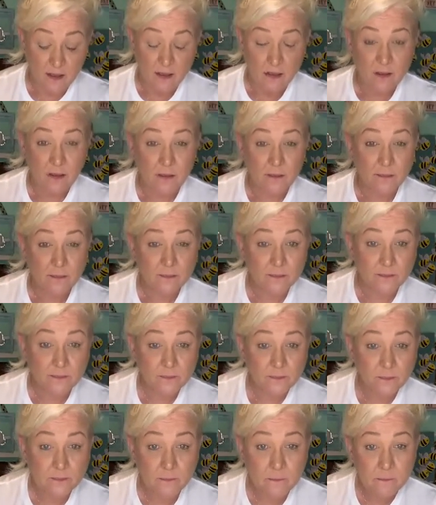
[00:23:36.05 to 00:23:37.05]
Jennifer,
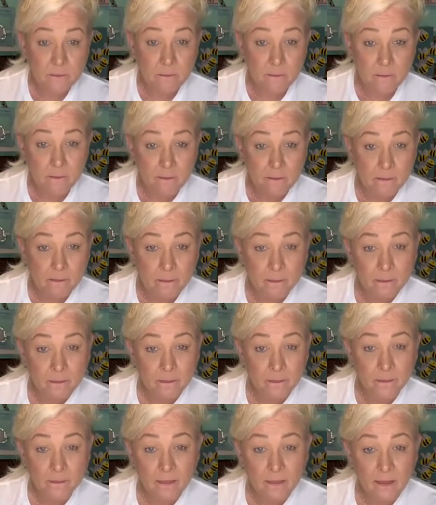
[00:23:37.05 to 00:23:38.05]
we have we
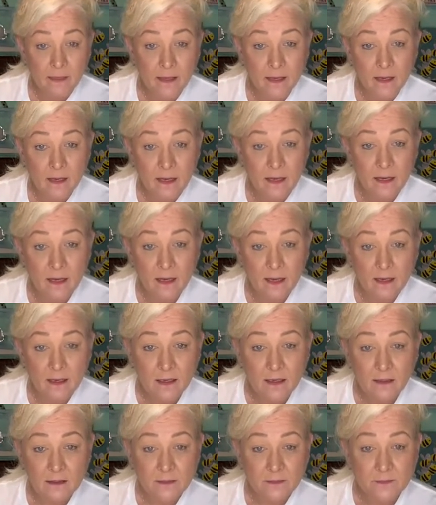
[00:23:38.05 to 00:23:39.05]
have not. Uh,
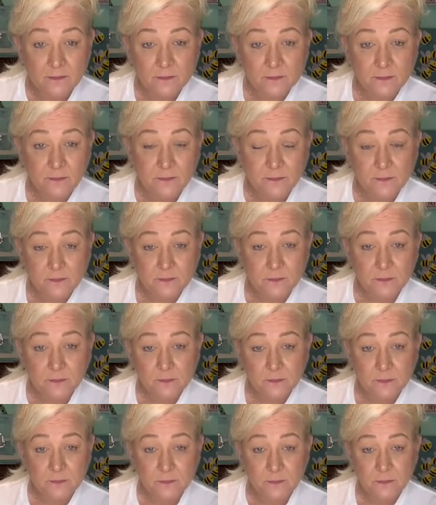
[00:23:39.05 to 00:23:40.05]
oh, she lives in
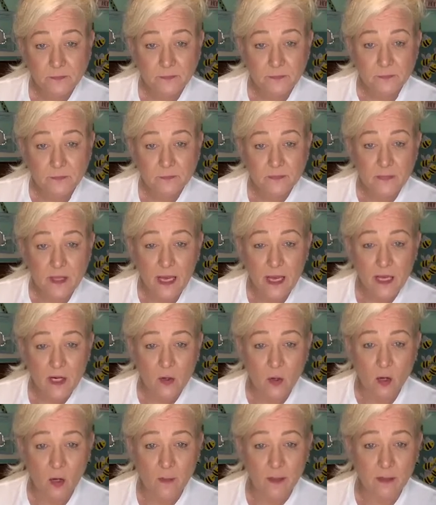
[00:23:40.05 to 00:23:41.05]
Sarasota. Hey, you
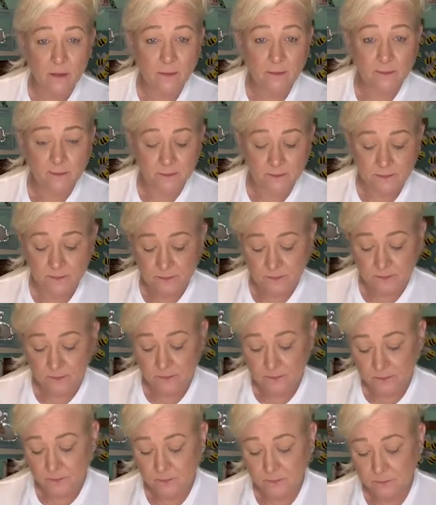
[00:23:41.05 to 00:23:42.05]
guys go to the
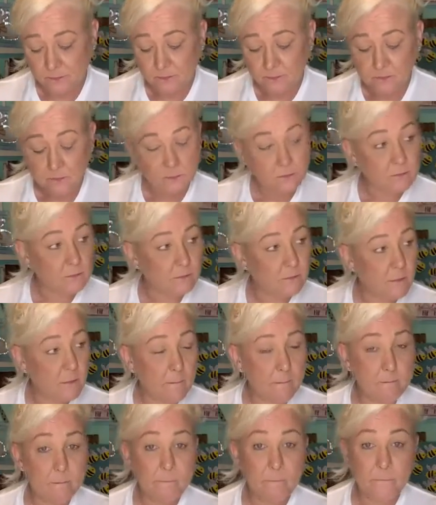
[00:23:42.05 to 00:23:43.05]
strawberry strawberry
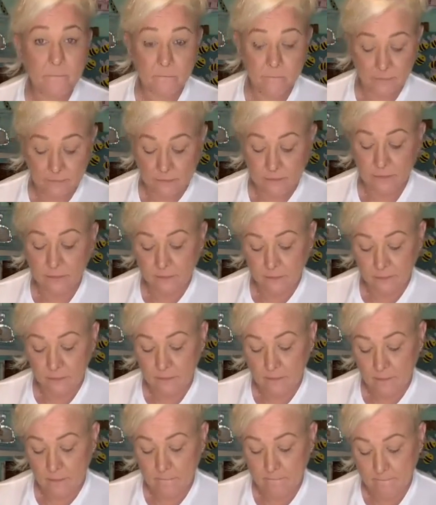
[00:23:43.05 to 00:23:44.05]
festival. We
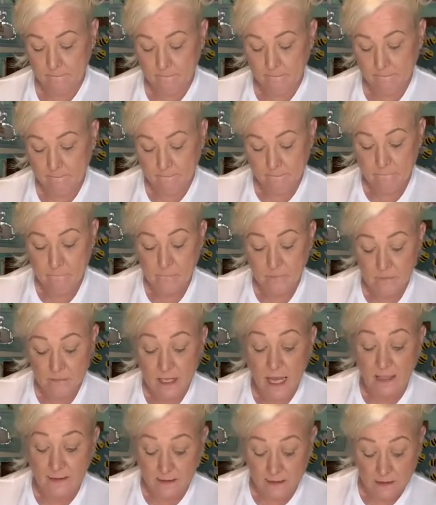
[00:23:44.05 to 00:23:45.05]
have been Jennifer.
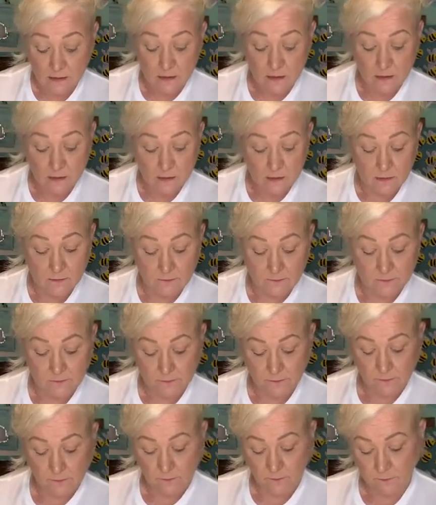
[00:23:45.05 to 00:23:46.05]
Yes. We didn't go this
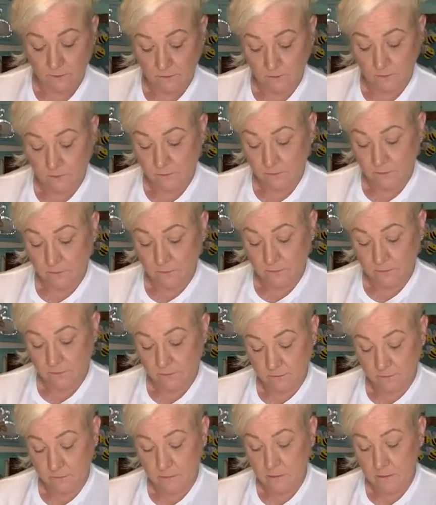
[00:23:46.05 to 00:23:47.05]
year. We went like two
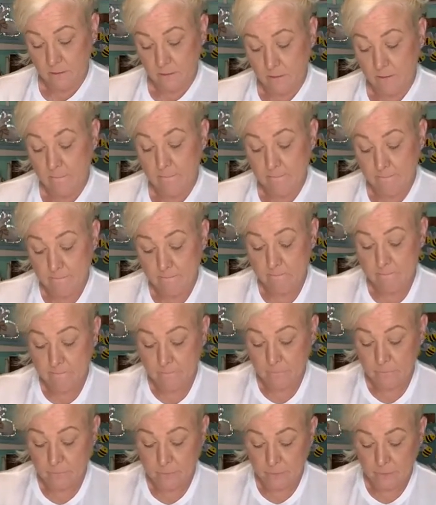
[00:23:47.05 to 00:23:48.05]
years ago,
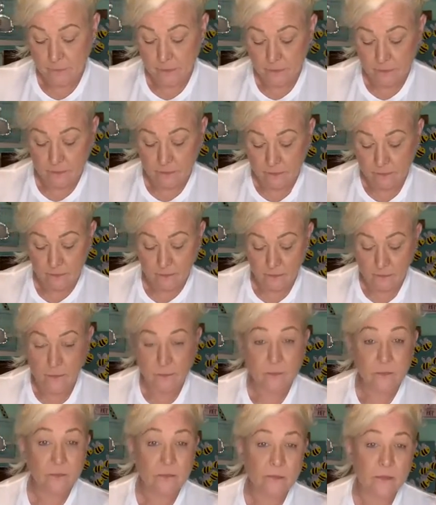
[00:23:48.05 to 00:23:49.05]
um,
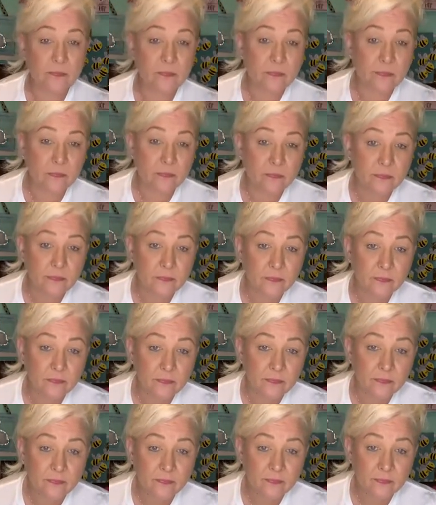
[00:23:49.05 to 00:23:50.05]
and we we went.
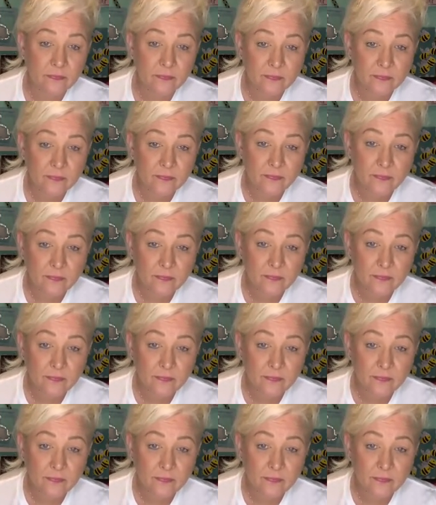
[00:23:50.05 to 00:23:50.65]
Yeah.